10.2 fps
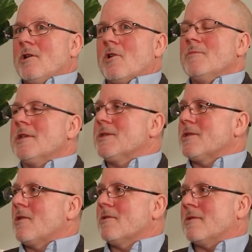you go to
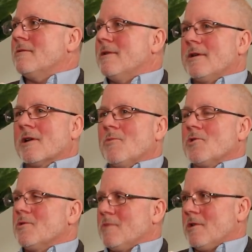Minnesota, the
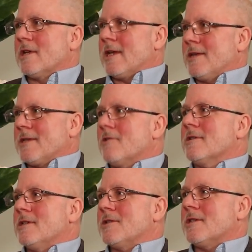commercial building has air
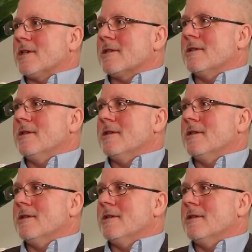conditioning.